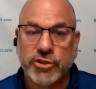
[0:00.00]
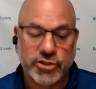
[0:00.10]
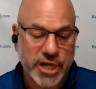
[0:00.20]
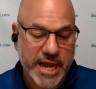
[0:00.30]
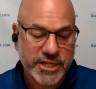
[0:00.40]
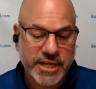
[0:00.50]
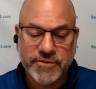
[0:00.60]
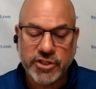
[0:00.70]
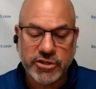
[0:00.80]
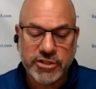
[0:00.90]
So, Josh, give
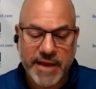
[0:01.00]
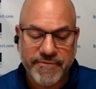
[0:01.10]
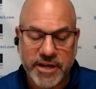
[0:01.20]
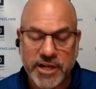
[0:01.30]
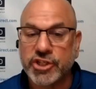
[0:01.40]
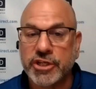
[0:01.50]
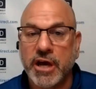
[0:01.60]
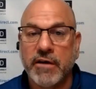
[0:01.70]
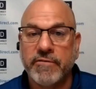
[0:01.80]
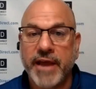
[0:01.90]
us your definition
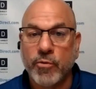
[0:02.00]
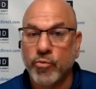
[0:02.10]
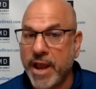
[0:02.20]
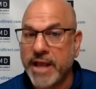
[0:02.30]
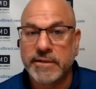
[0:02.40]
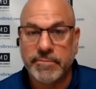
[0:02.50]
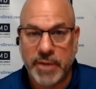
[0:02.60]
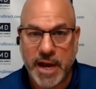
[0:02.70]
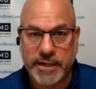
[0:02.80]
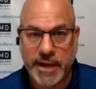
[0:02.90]
of a resin
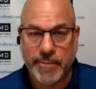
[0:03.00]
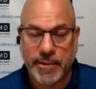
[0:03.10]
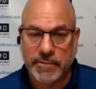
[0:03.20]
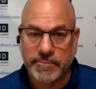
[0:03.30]
bond diamond.